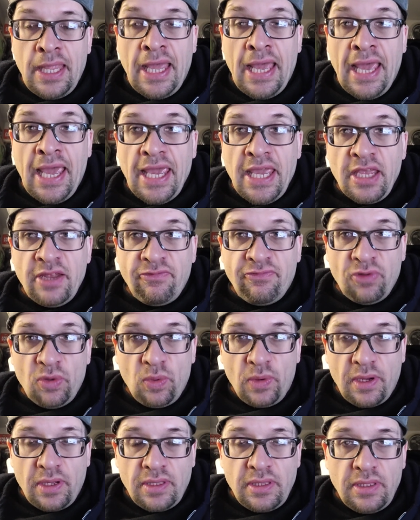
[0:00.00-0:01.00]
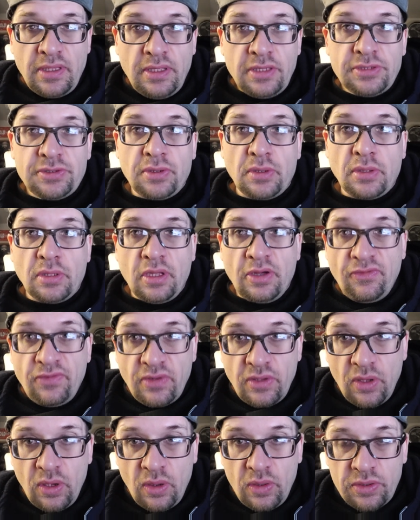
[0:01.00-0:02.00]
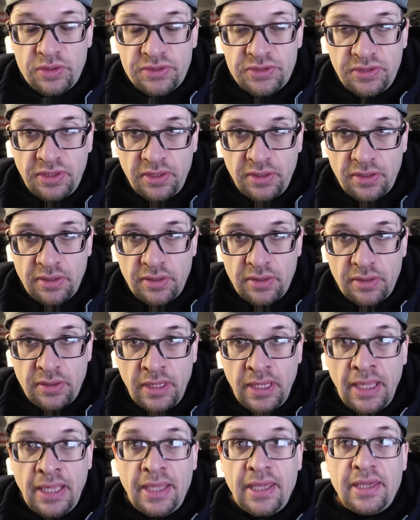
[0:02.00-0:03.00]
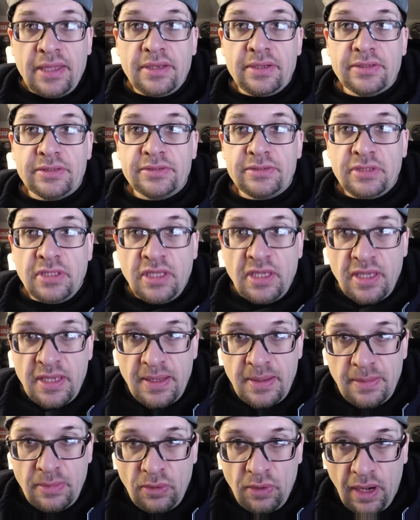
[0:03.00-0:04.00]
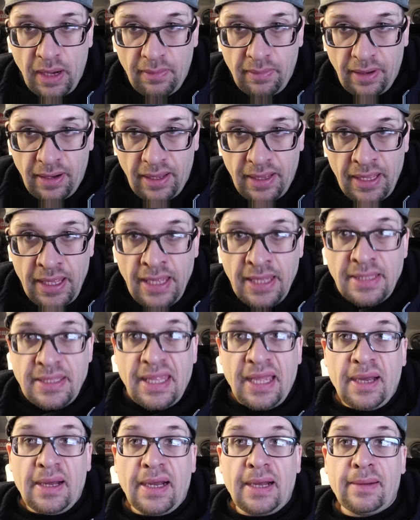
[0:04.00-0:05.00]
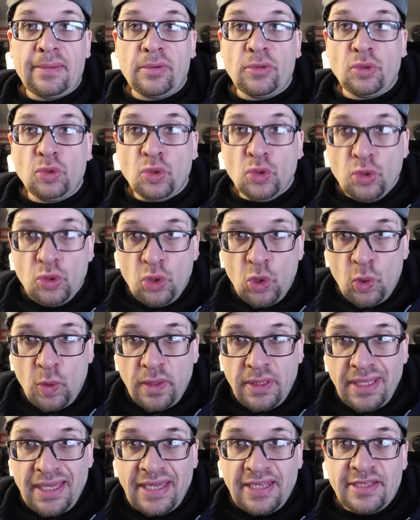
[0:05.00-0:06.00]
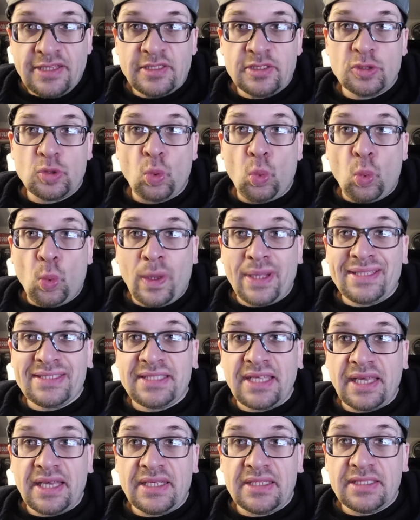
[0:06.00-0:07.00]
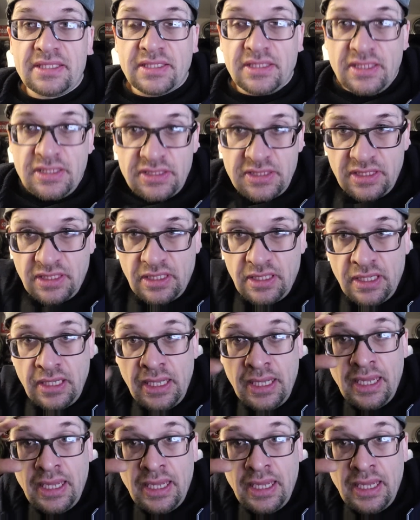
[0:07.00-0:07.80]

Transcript: Hey everyone, it's your lovely host here. It is Team RyRy Now, how are you doing on this Wednesday's edition?